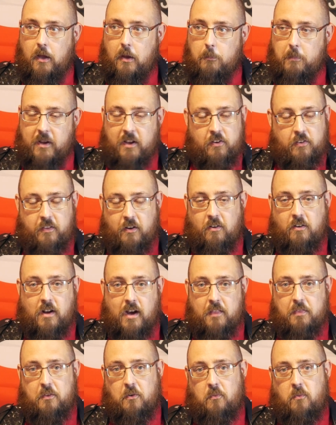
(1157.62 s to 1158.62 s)
Because they're
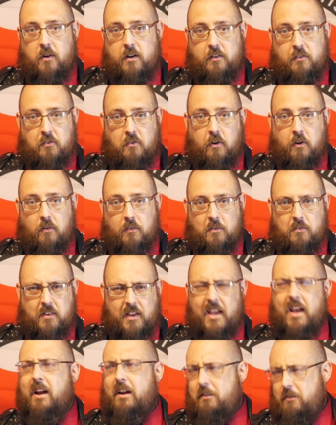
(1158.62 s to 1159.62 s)
not the ones squaring it.
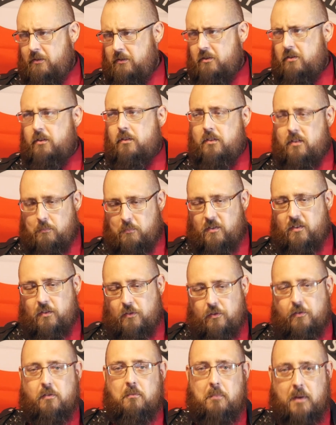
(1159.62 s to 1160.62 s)
Yeah, I know there's some
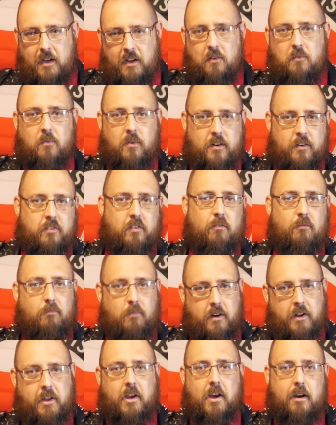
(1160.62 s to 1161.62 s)
social media ones that are
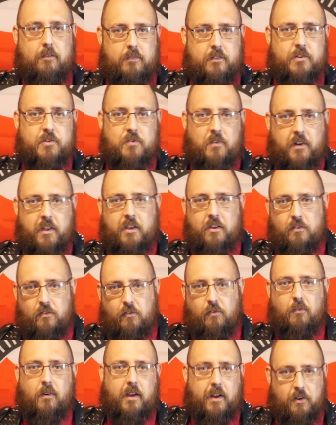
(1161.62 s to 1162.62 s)
running off and joining
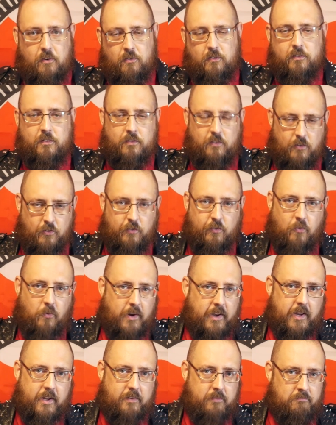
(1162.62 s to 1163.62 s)
Ukraine or
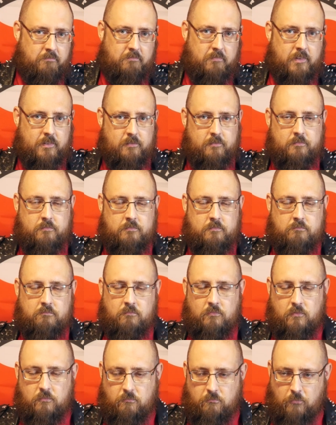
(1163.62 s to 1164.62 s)
joining
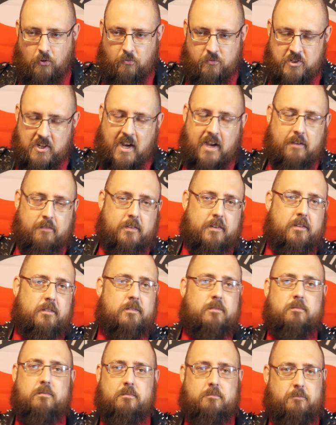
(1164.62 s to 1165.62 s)
Rojava
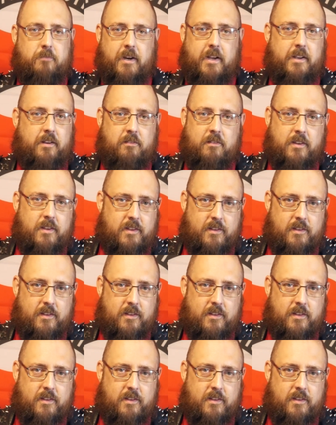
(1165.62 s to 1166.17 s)
when